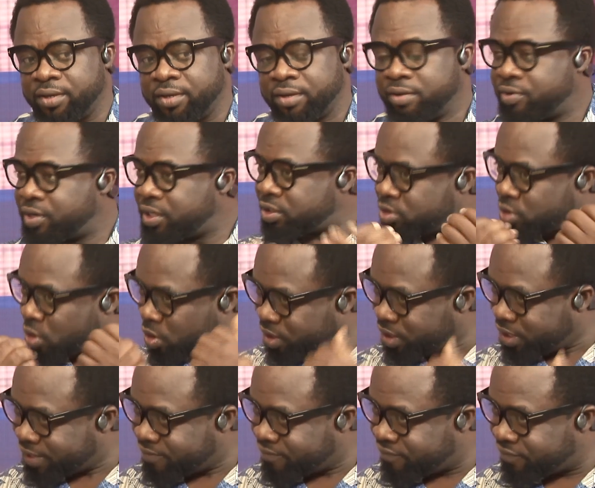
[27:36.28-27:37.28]
return
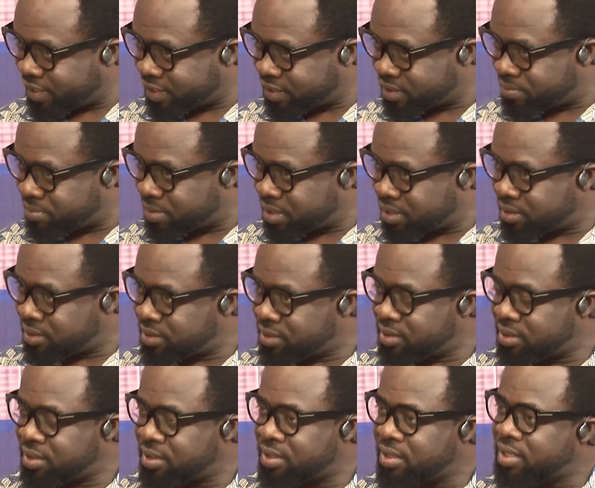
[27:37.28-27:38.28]
in investment,
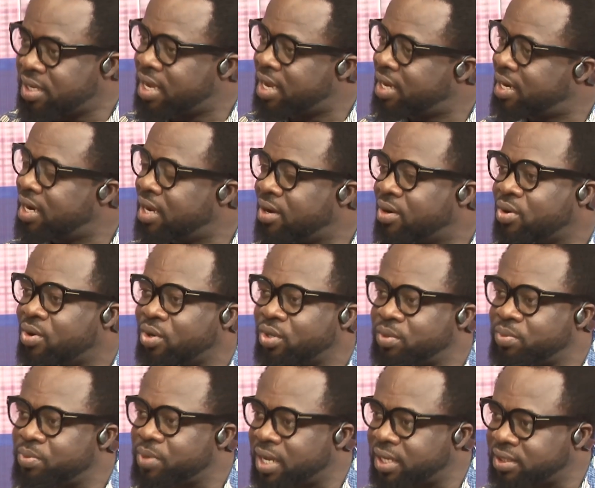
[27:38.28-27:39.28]
and then called
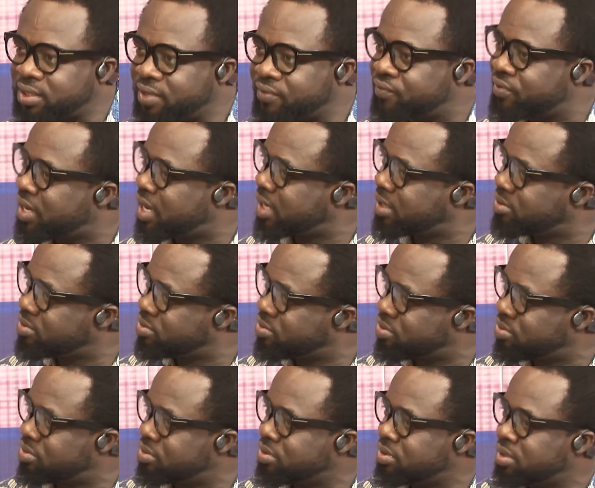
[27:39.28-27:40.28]
me as if he had known.
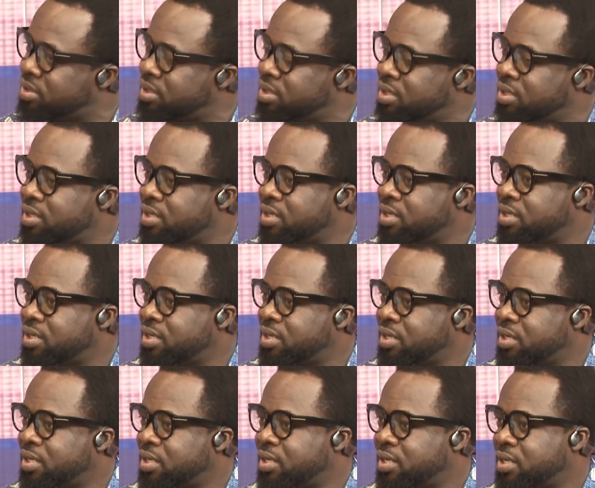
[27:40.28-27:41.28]

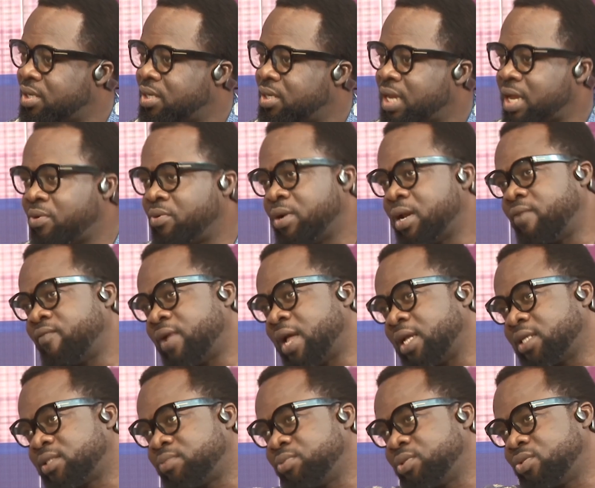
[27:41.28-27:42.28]
I would have
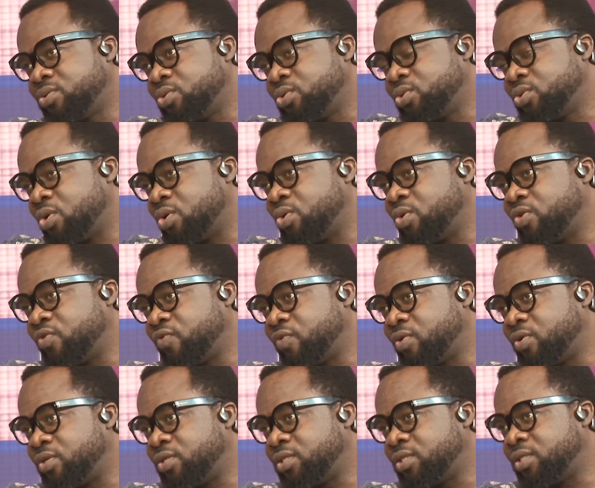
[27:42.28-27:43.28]
asked me to use all those
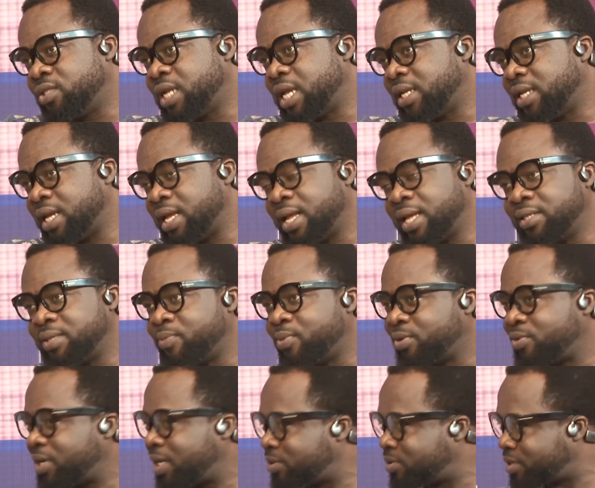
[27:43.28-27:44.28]
funds. I said,
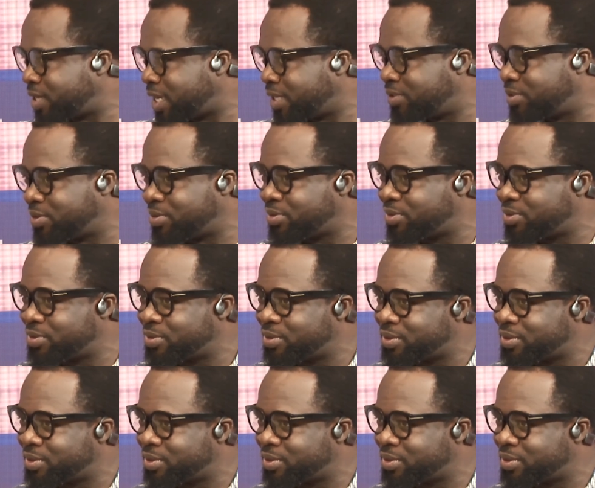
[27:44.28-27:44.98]
but that's what I told you.